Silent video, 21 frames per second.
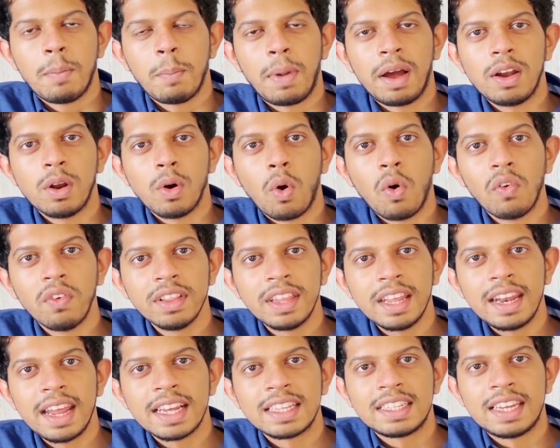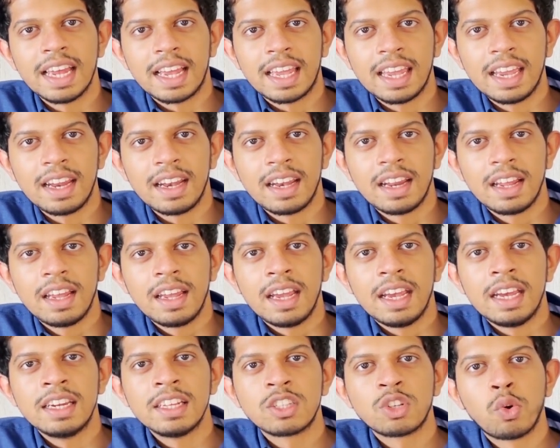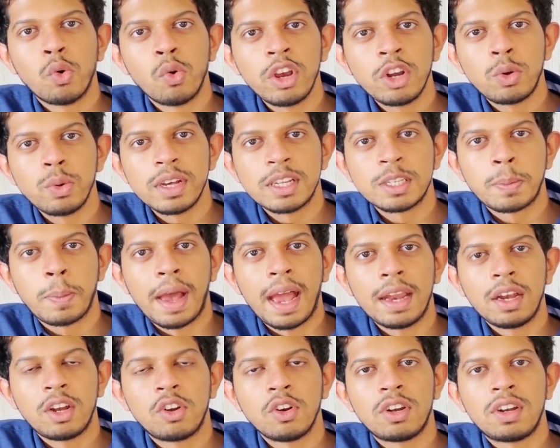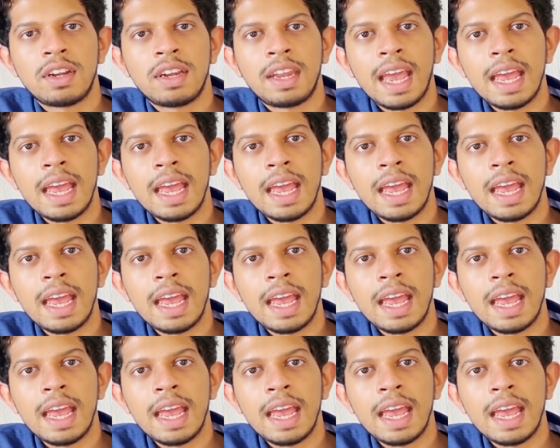But over the next decade, it is going to expand to